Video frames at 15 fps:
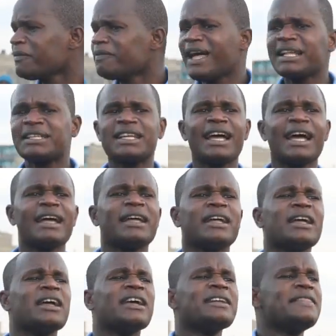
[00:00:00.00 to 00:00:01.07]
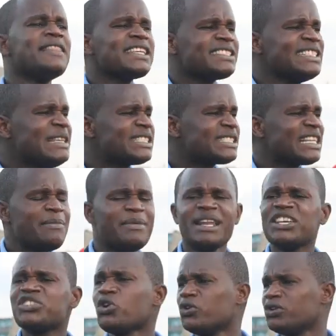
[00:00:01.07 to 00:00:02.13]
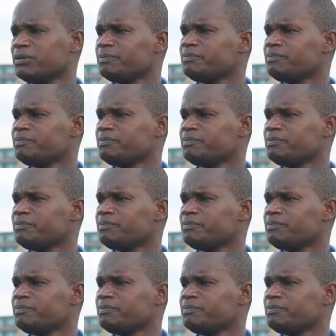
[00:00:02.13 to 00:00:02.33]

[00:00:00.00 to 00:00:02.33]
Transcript: that uh, this discrimination